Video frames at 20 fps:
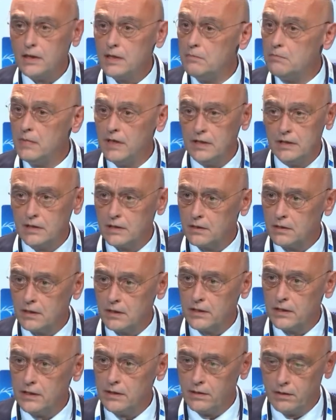
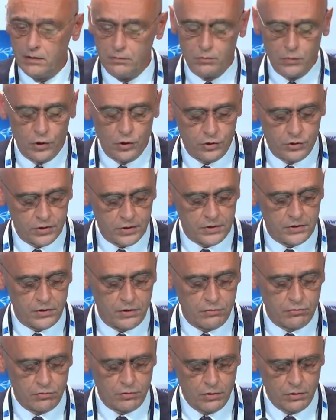immediately in the emergency
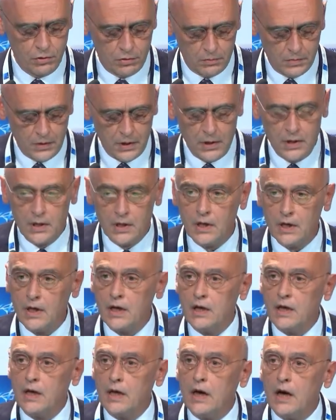room,
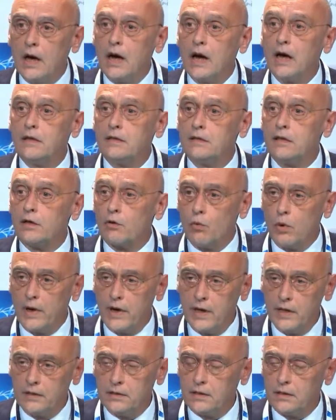
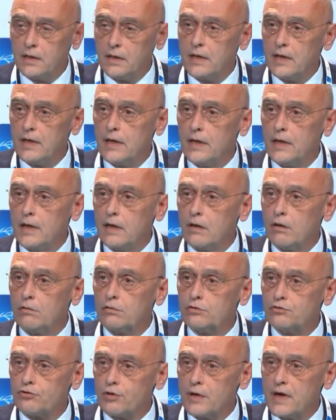underwent a
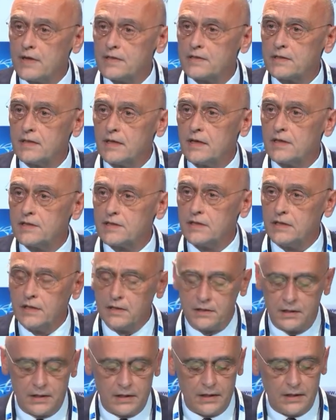contrast
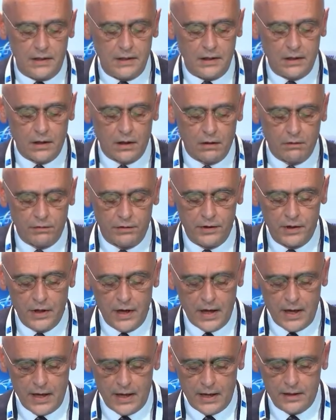CT of the
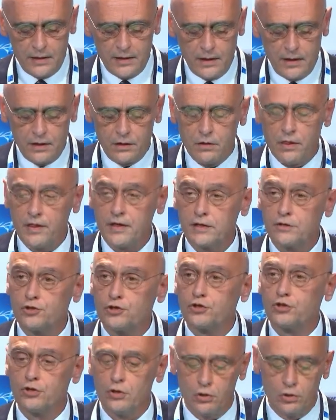head that
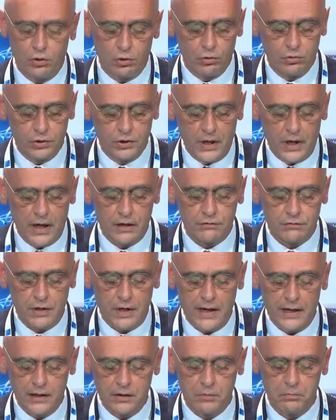showed a
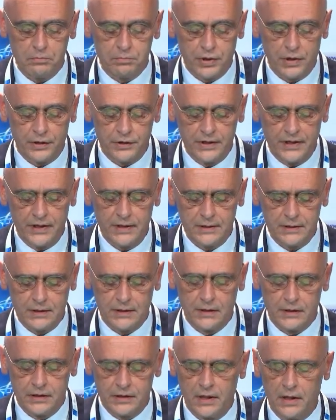right
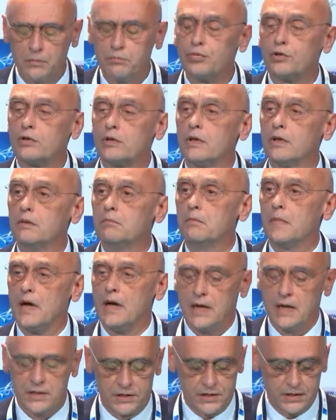parietal temporal
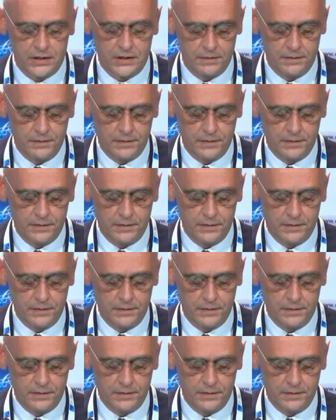mass.